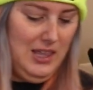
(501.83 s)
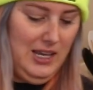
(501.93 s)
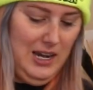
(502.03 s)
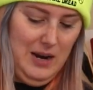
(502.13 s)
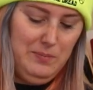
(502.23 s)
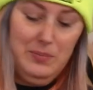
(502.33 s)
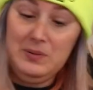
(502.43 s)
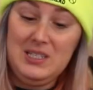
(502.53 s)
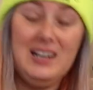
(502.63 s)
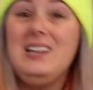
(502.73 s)
And then I'm
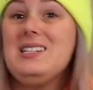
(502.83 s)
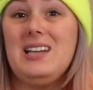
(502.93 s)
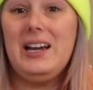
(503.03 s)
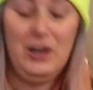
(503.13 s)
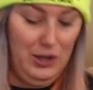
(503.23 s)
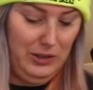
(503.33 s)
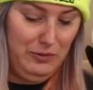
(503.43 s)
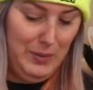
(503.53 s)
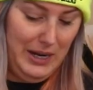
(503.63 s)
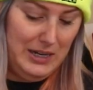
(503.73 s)
setting aside all
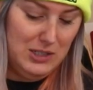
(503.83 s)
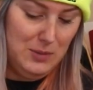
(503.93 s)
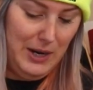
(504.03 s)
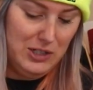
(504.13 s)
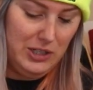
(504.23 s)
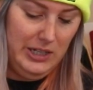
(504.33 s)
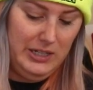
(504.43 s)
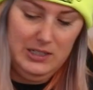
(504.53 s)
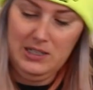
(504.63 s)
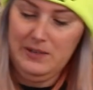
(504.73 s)
of my
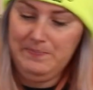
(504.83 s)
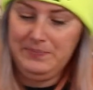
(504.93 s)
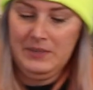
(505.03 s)
spatulas.